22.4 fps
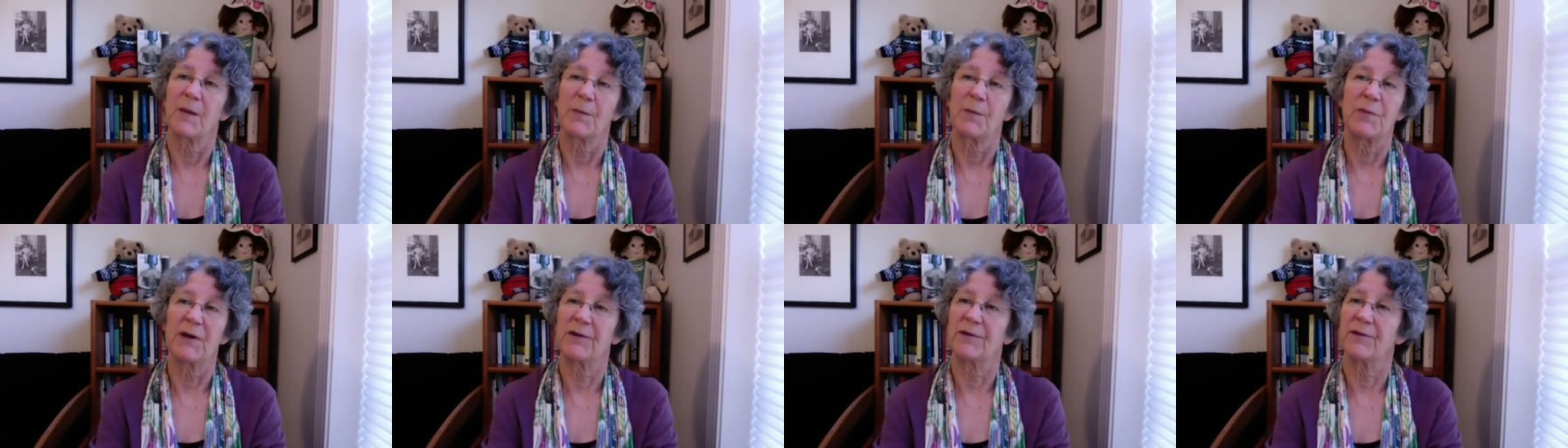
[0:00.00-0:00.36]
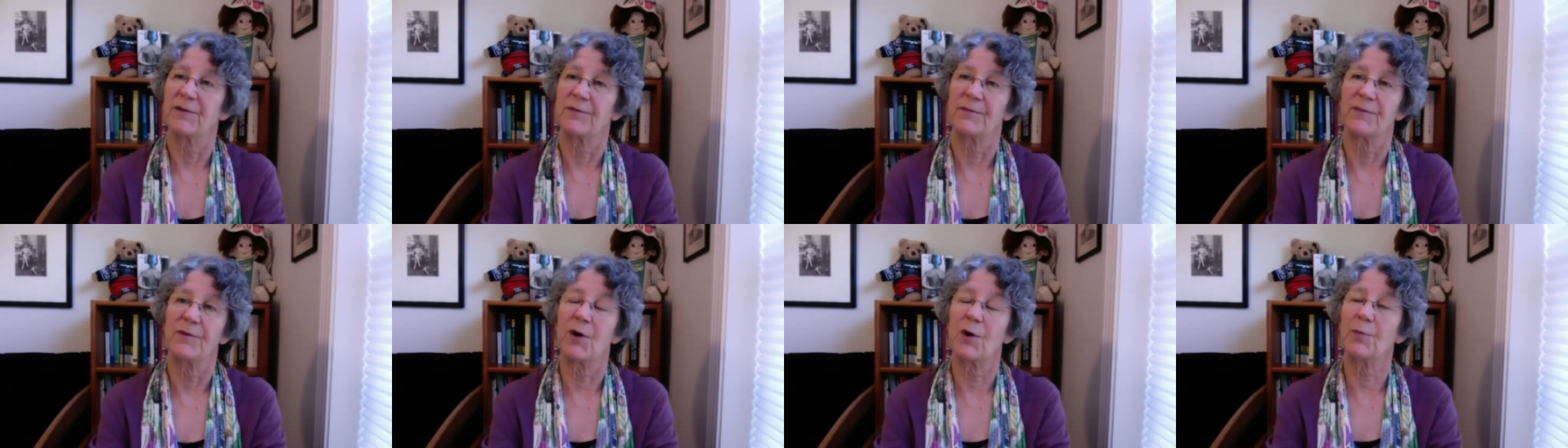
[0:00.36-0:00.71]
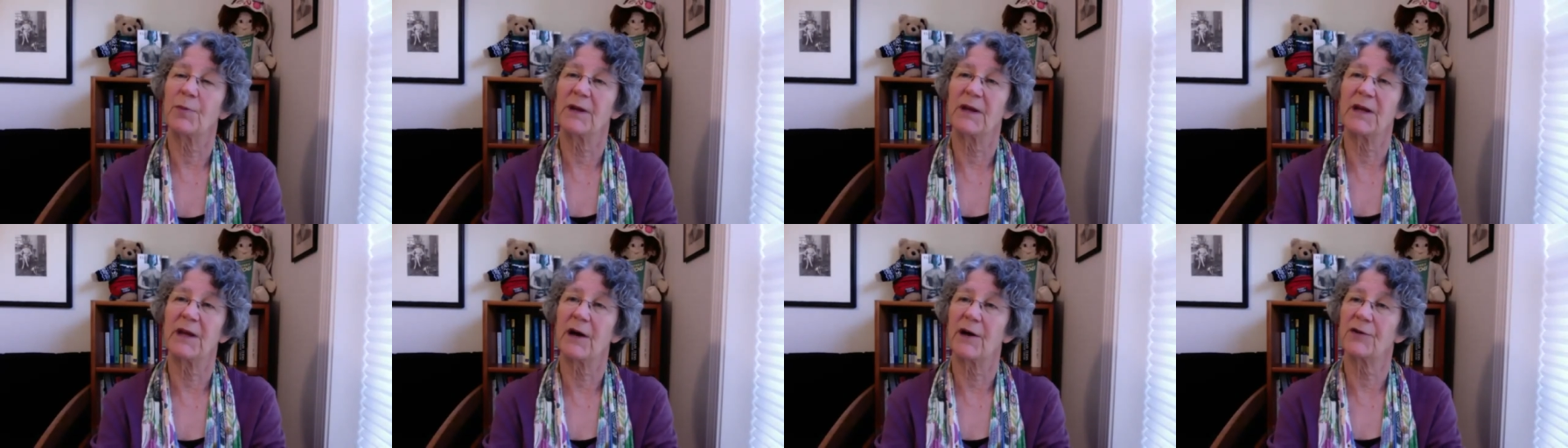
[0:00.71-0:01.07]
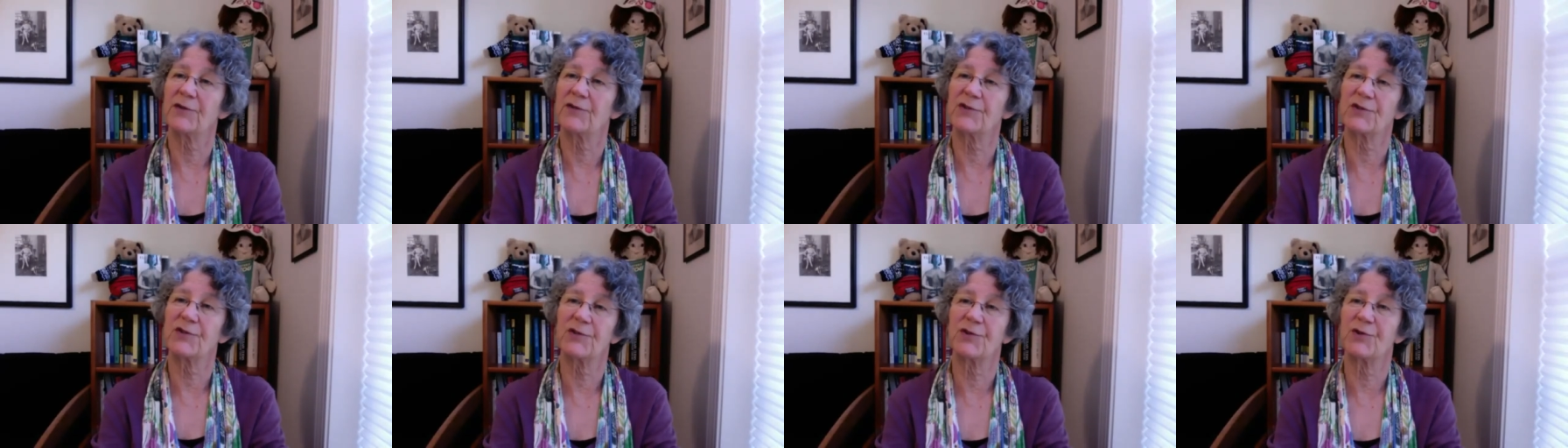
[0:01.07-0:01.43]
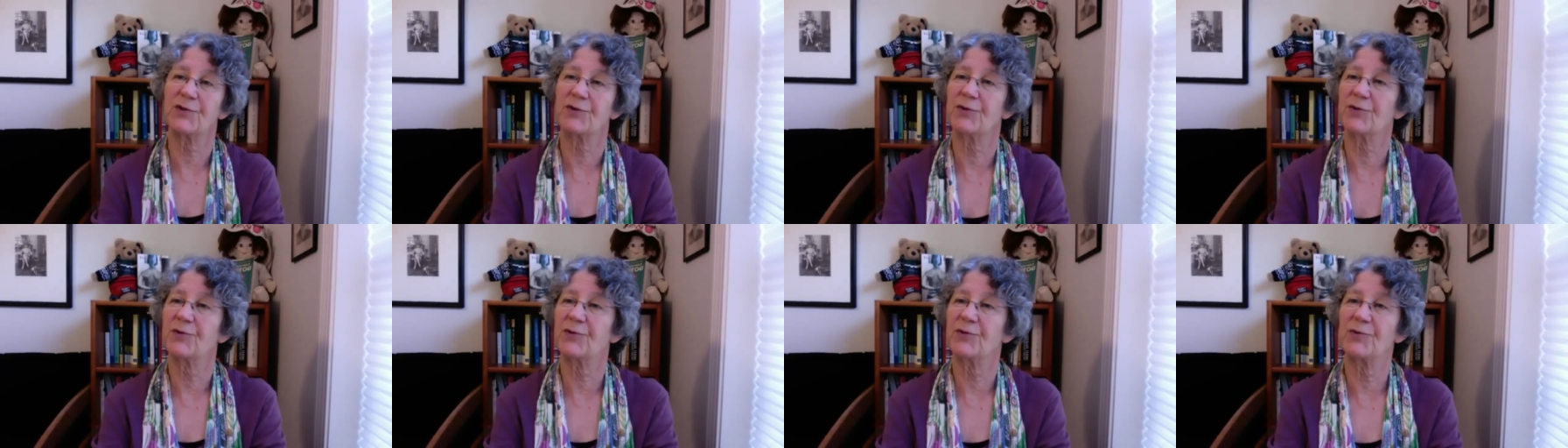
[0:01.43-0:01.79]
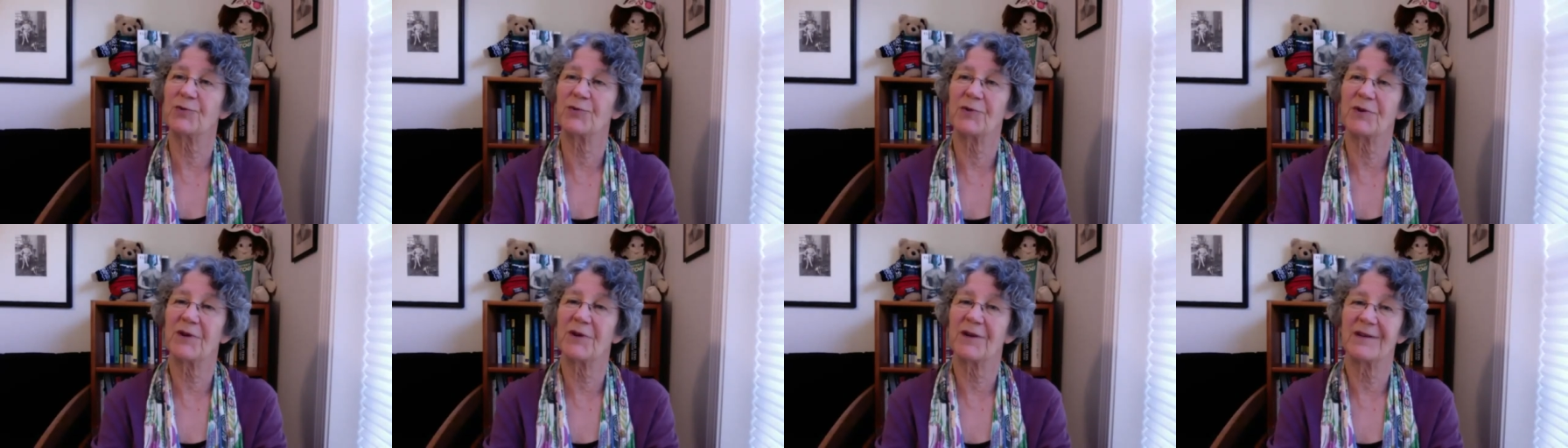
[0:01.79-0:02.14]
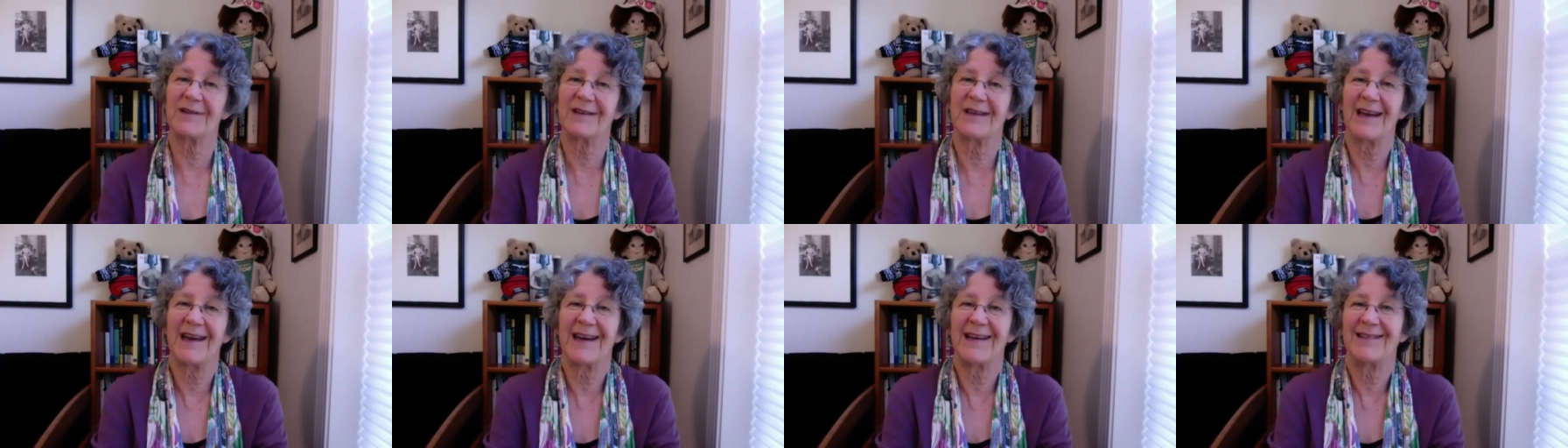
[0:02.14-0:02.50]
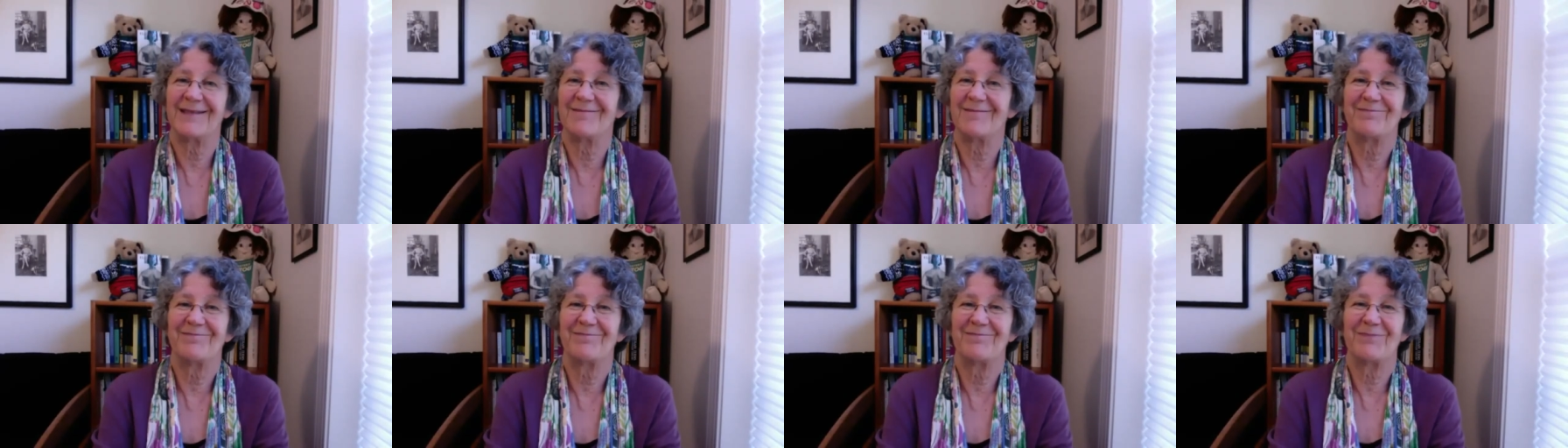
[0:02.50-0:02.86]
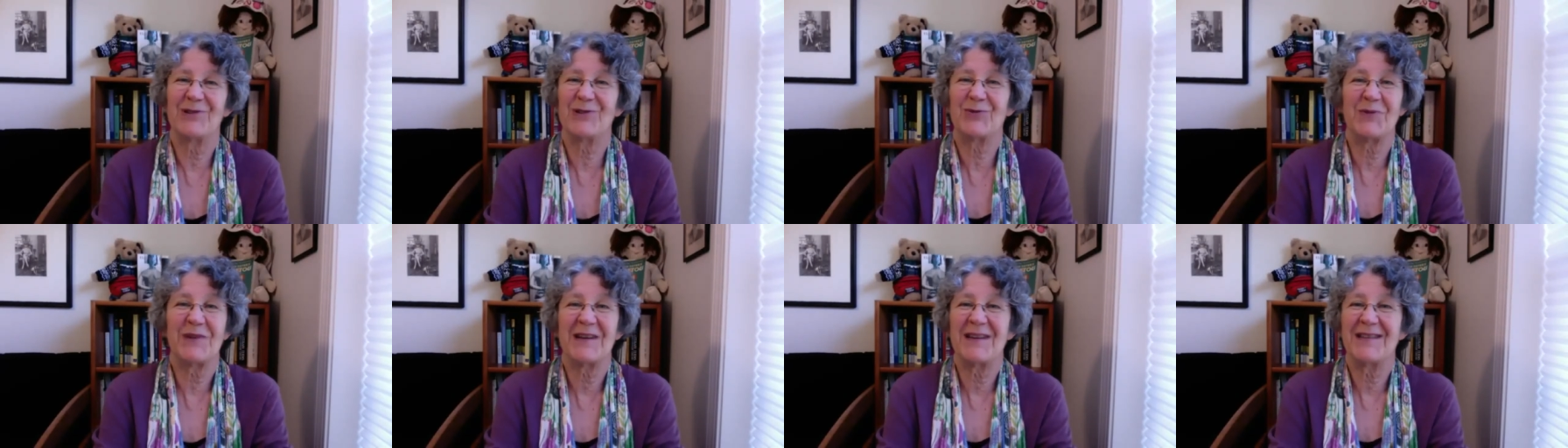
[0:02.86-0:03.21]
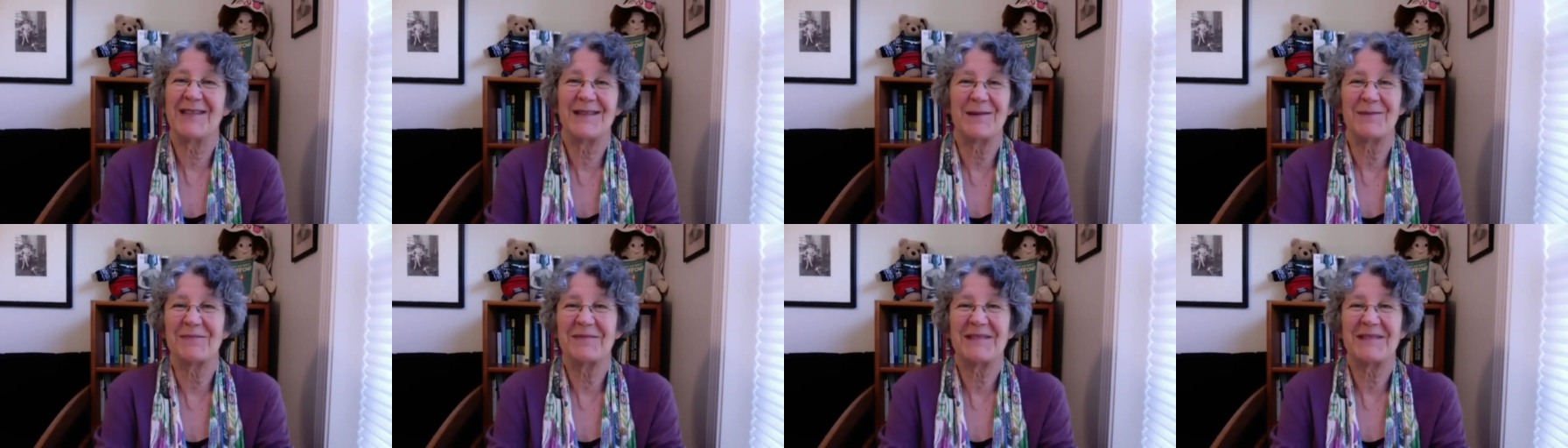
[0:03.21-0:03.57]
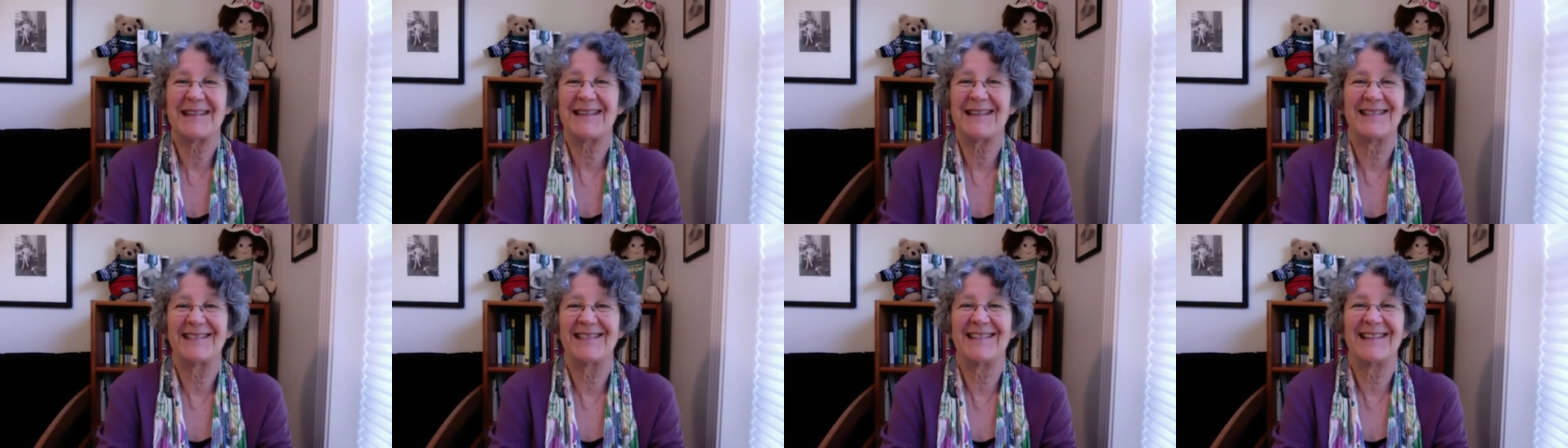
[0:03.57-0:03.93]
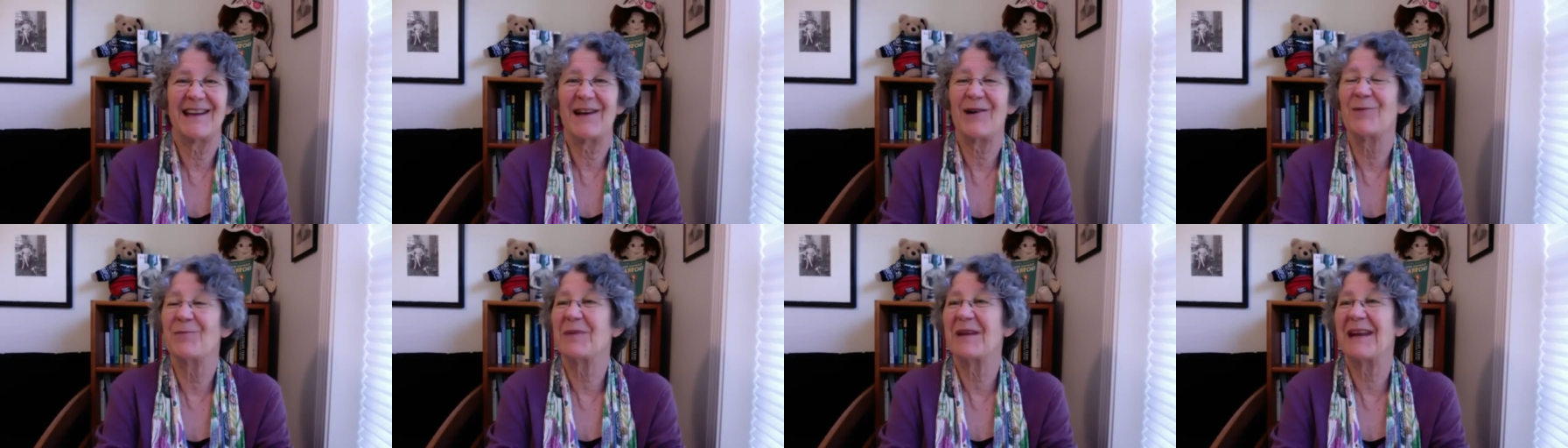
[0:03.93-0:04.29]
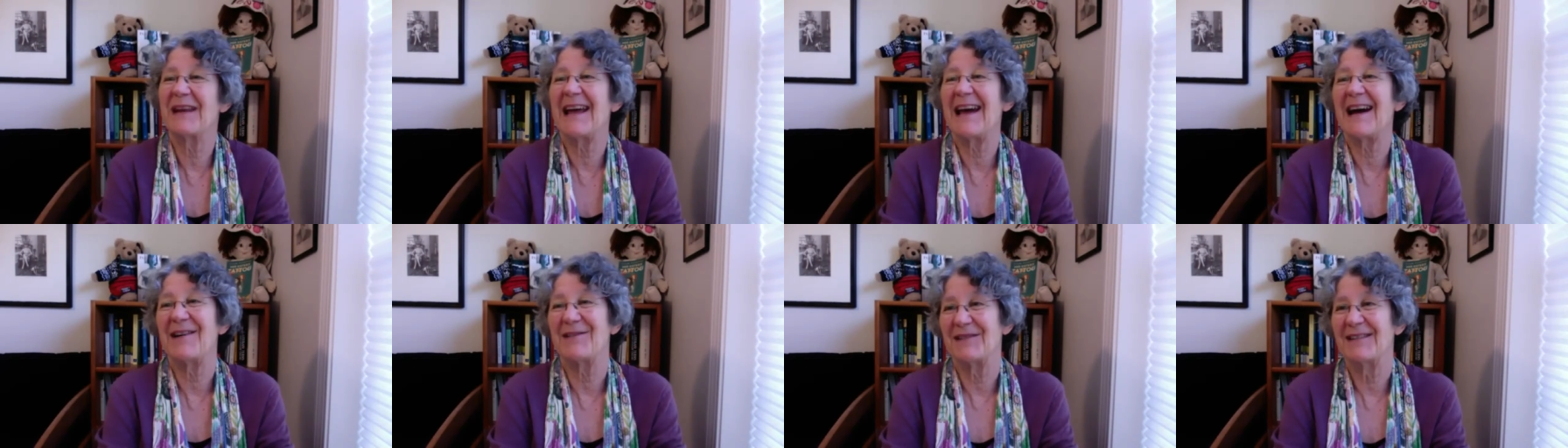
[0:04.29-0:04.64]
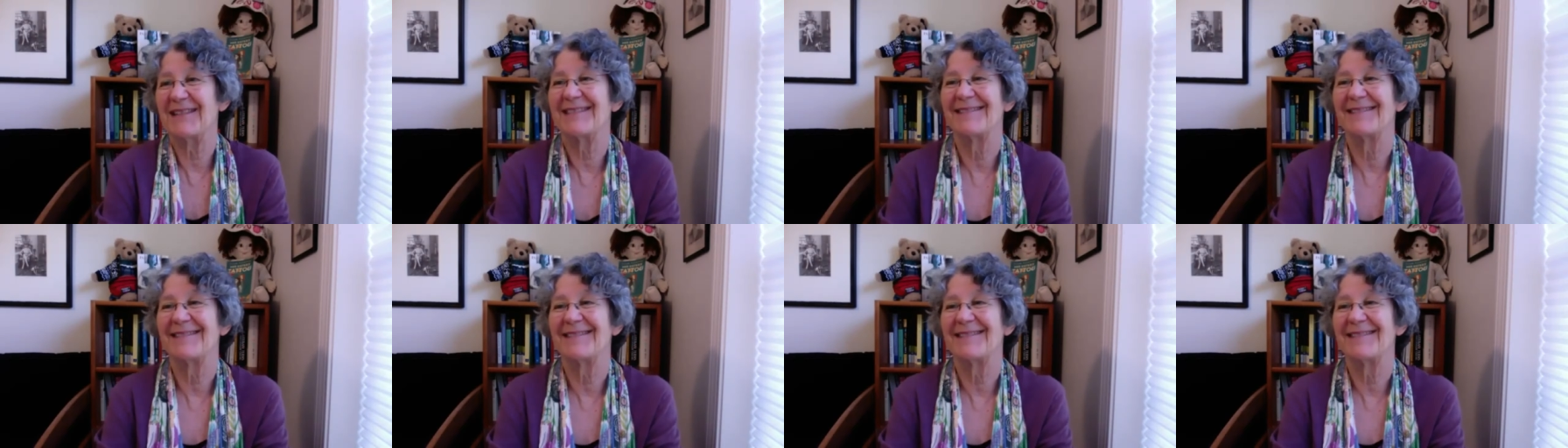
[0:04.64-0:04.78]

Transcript: But nobody else to get between them to, to help it out.